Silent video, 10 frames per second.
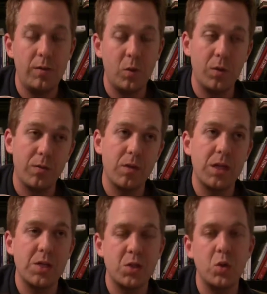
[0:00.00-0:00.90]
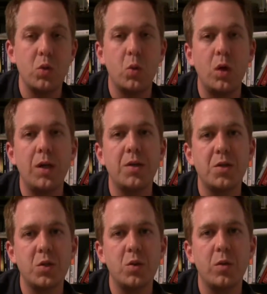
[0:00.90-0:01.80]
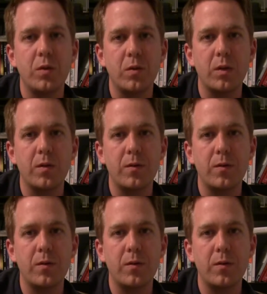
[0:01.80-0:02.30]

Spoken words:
4, 3, 2, 1, 2, 3,